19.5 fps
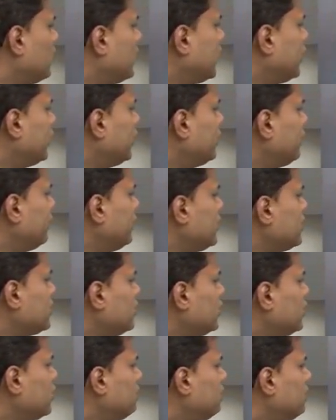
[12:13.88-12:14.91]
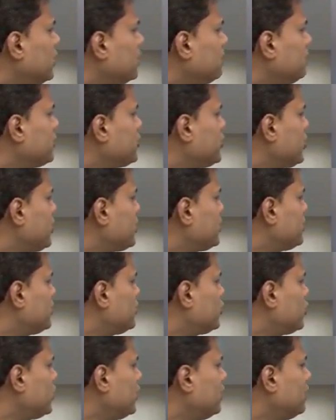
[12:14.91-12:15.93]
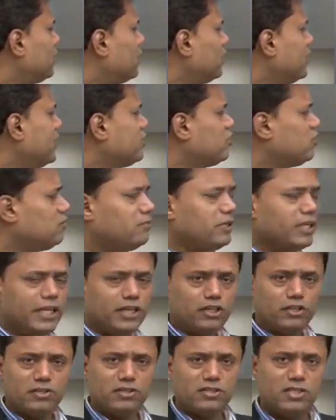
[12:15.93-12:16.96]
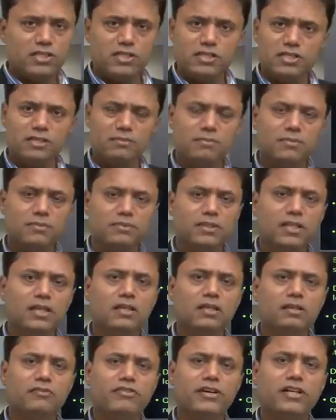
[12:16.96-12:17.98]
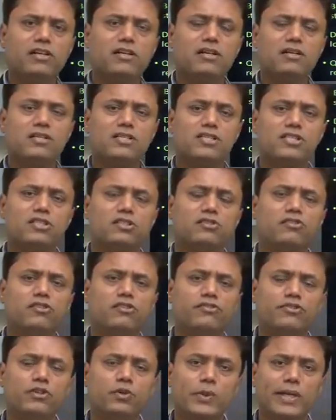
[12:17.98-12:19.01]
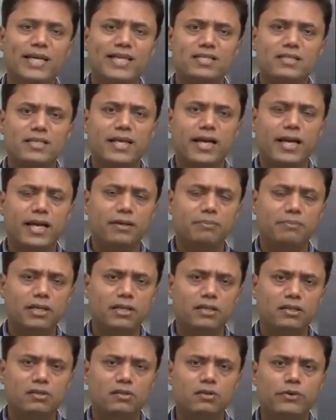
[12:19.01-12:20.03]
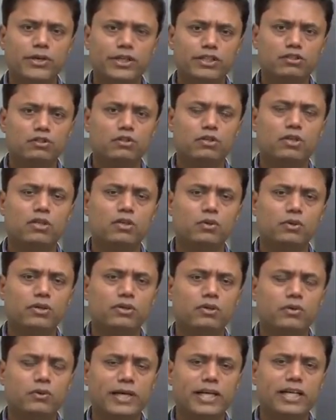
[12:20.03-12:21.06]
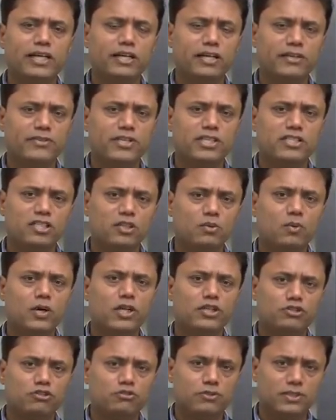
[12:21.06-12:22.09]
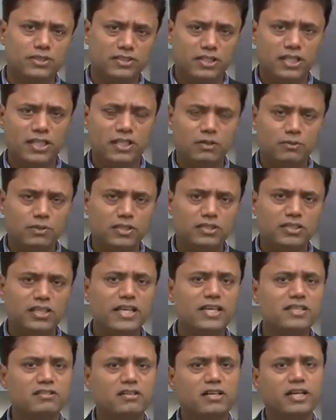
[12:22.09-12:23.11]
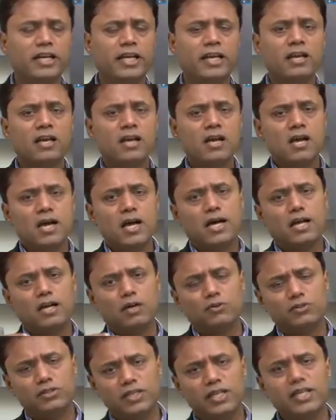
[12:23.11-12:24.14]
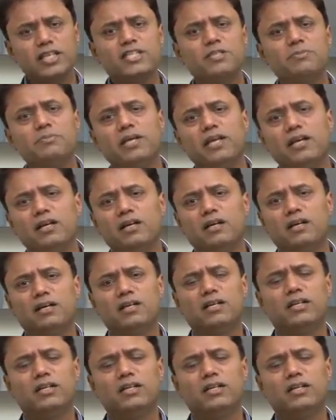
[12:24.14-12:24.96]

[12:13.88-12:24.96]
Quantitative easing and bond purchases trigger release of money into the system. The Federal Reserve of US had been going through quantitative easing 1, 2, and 3. Now the 3 is running, and now 3 is being